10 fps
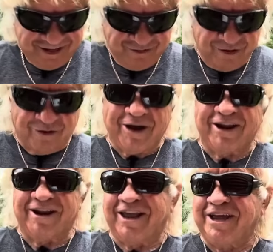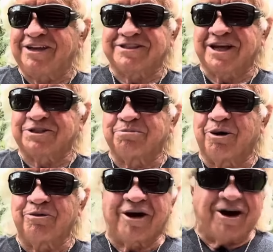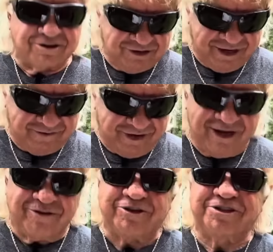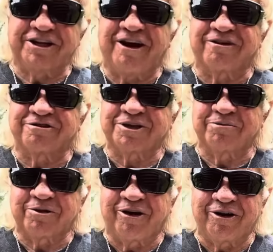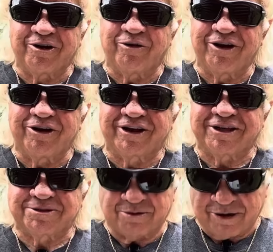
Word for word: If you're around the lake, it's got some boat docks, or you have a heated fishing dock or something on it, you go in there and catch some